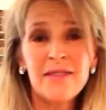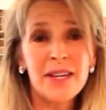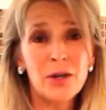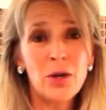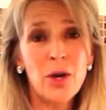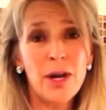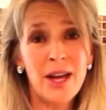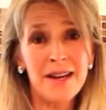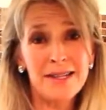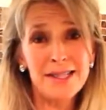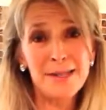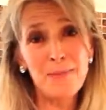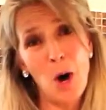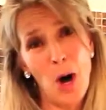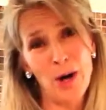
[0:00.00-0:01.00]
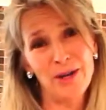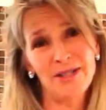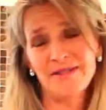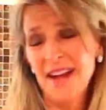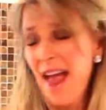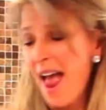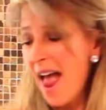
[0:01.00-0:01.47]
in cooking smart.
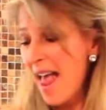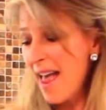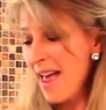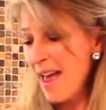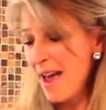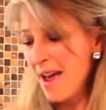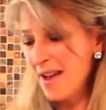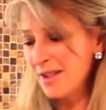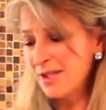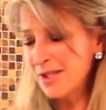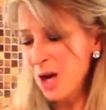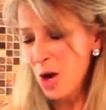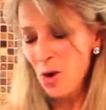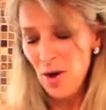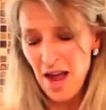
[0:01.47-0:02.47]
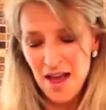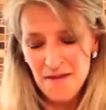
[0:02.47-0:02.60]
And so